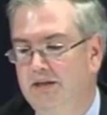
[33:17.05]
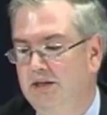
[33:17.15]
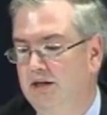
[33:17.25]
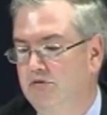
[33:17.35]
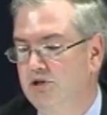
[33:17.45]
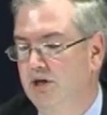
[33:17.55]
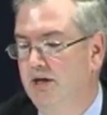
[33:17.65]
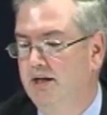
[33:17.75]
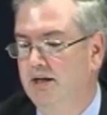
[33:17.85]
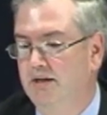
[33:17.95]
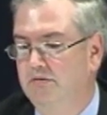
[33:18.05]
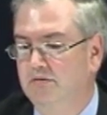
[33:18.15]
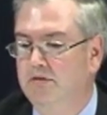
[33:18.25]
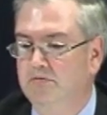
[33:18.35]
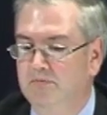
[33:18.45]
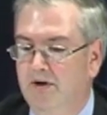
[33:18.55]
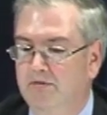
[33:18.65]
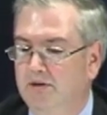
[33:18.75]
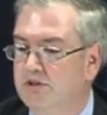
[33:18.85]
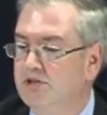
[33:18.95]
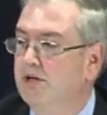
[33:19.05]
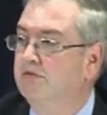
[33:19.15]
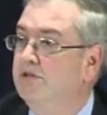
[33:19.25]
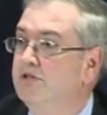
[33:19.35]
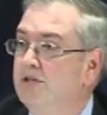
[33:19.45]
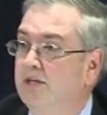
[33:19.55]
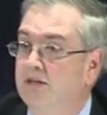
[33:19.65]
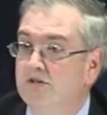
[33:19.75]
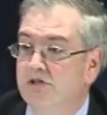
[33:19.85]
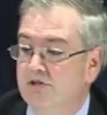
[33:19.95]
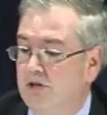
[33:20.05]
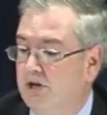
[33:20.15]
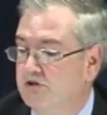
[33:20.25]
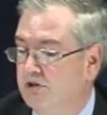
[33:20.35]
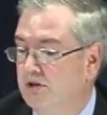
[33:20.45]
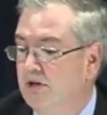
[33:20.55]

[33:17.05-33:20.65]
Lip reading: DOJ, and involving the CFTC in this discussion